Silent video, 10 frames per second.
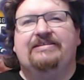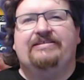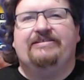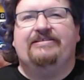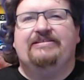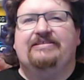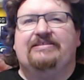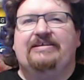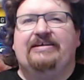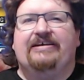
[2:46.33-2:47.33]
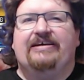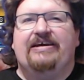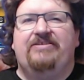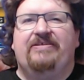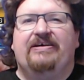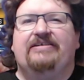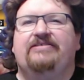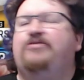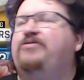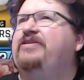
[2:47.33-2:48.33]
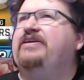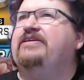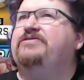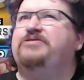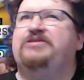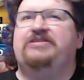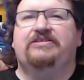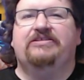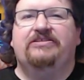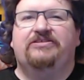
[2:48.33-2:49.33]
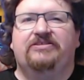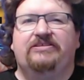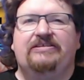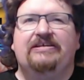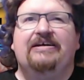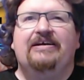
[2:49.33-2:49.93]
There is the Agera RS with 63,